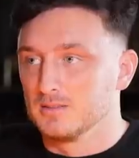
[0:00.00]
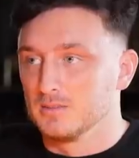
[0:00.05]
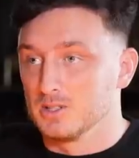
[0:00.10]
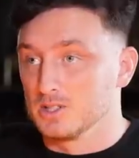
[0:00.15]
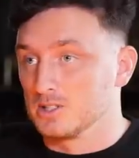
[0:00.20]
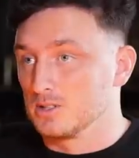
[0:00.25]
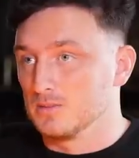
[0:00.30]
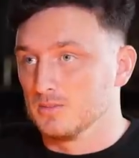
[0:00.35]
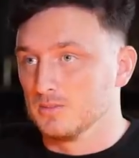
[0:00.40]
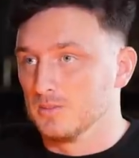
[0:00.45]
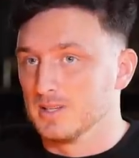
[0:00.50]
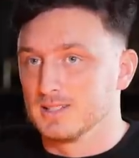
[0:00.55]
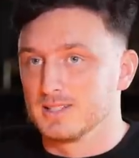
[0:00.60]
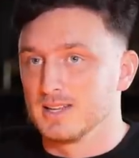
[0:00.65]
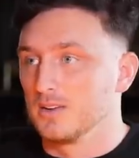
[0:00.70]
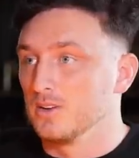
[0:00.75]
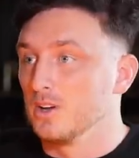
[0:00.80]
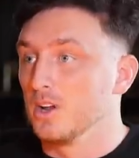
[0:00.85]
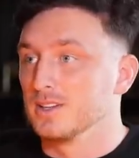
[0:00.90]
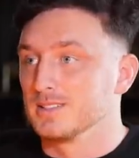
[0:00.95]
which yeah. went
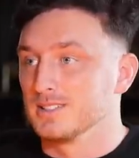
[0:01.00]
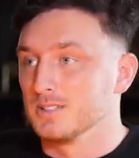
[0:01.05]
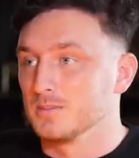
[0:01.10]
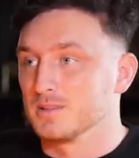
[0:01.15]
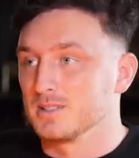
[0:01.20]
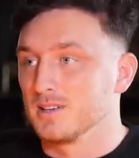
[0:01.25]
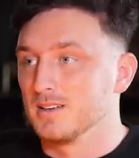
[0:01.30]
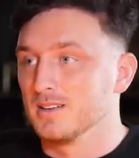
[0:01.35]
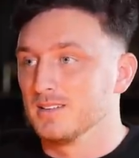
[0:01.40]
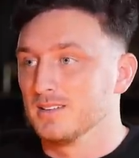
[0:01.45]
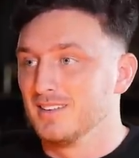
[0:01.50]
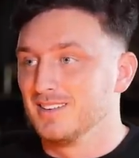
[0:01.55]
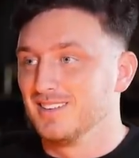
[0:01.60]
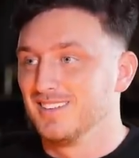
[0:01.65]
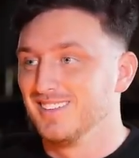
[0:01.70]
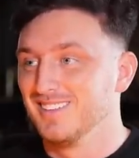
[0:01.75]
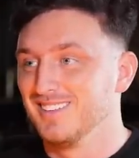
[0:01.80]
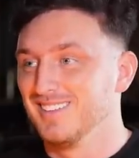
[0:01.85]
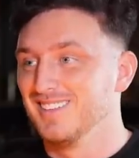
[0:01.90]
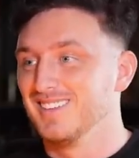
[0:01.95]
down ninety percent.
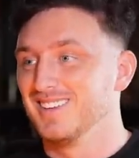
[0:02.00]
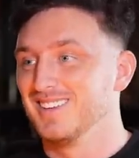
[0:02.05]
yeah.